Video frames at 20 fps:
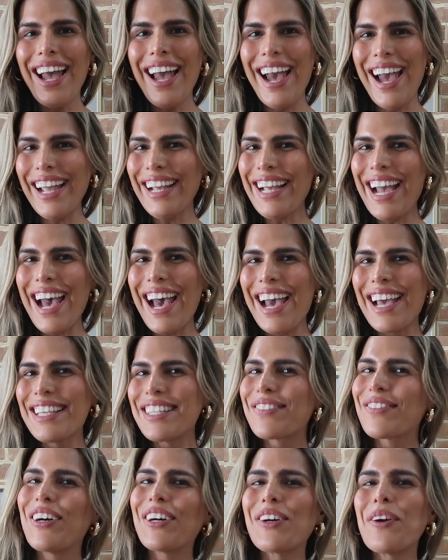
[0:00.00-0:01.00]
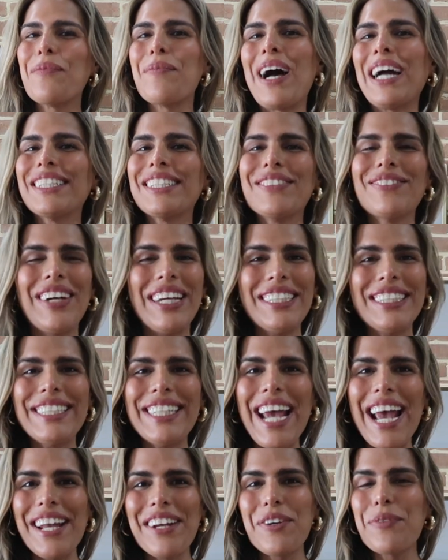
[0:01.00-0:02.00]
Hi guys, welcome back to my
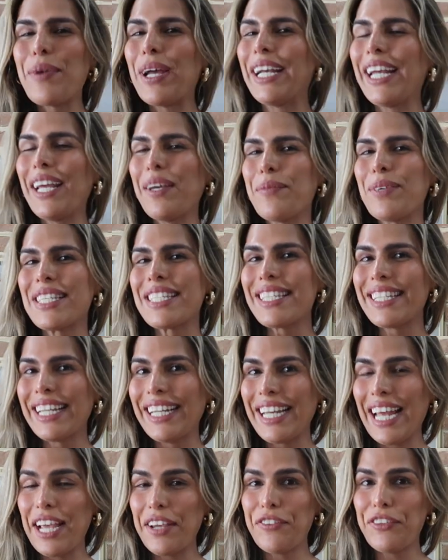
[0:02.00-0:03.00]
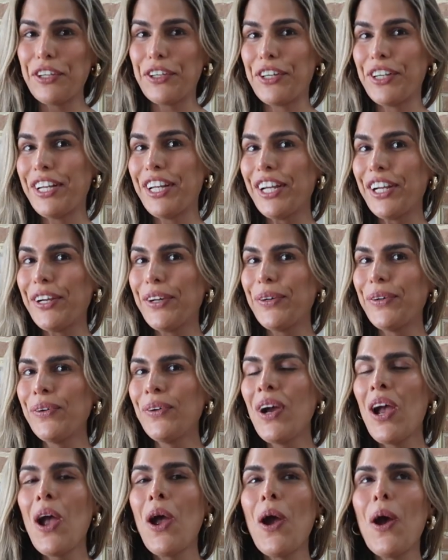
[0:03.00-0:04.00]
channel. My name is Nina if you're
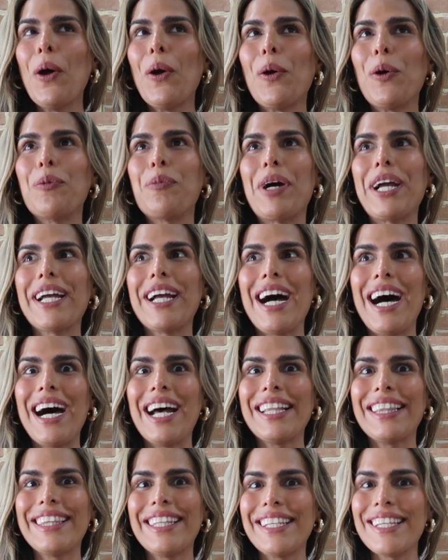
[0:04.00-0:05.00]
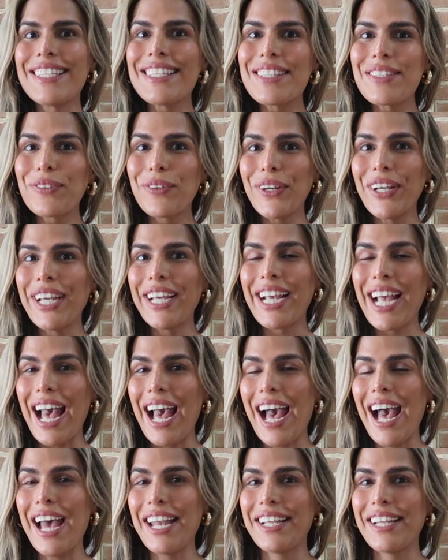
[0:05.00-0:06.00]
new. Oh my god, this week
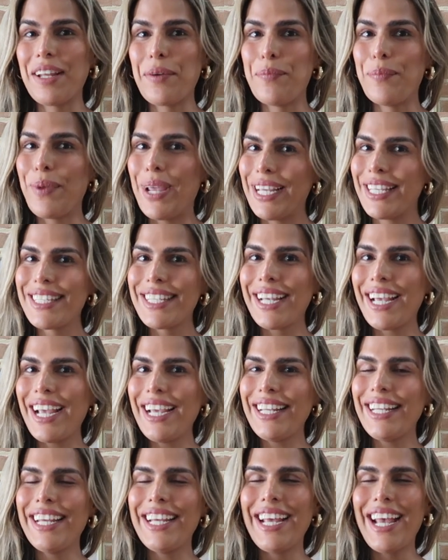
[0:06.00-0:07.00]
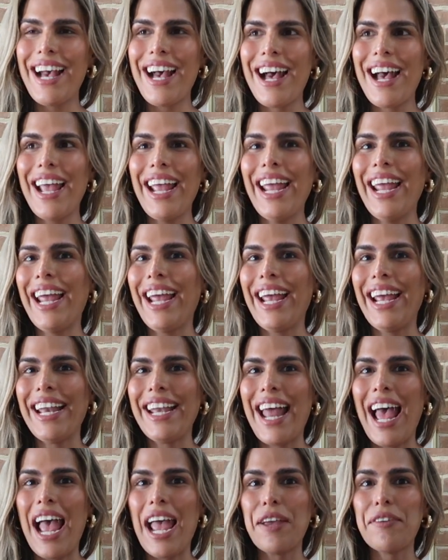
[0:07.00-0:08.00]
I had an amazing idea
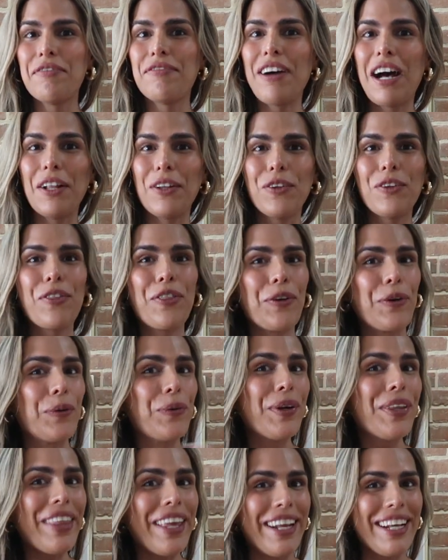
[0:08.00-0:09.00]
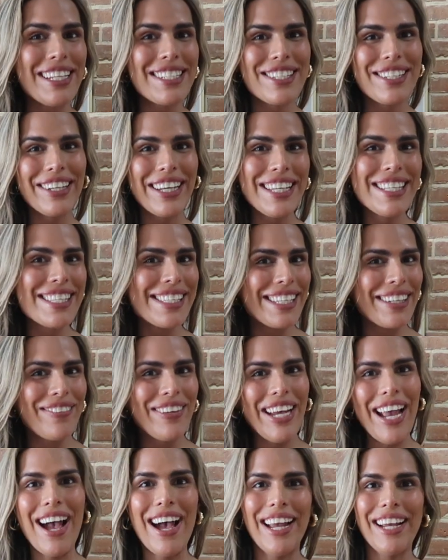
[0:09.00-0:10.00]
and I followed through with it, as you can see
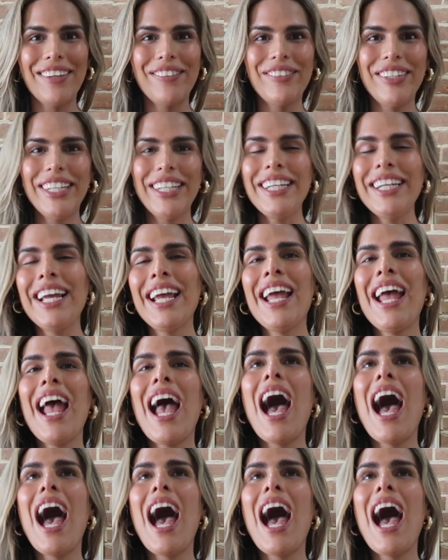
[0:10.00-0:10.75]
behind me.